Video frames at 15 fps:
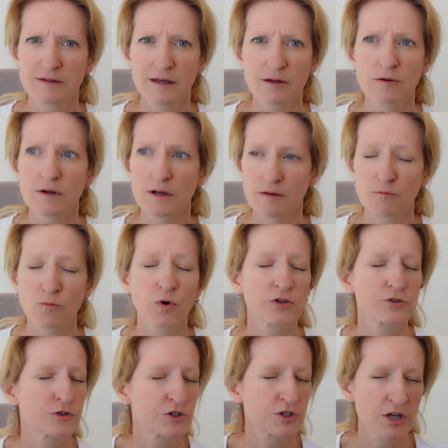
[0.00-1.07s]
They want
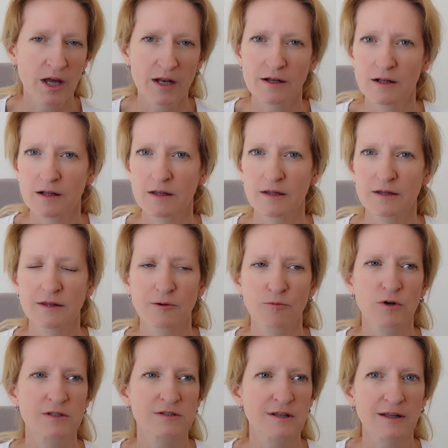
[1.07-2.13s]
to channel and they
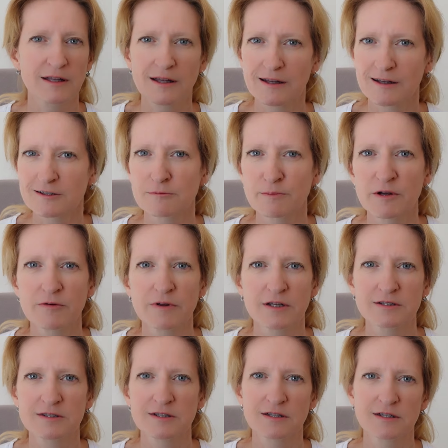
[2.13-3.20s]
want psychic
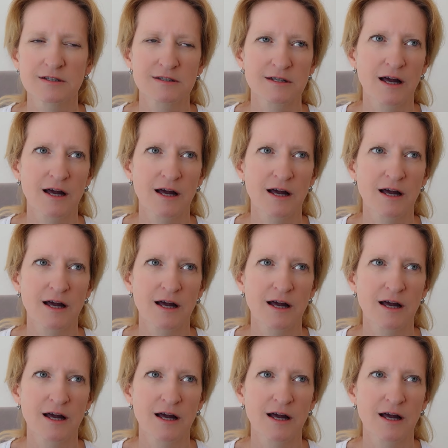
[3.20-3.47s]
experiences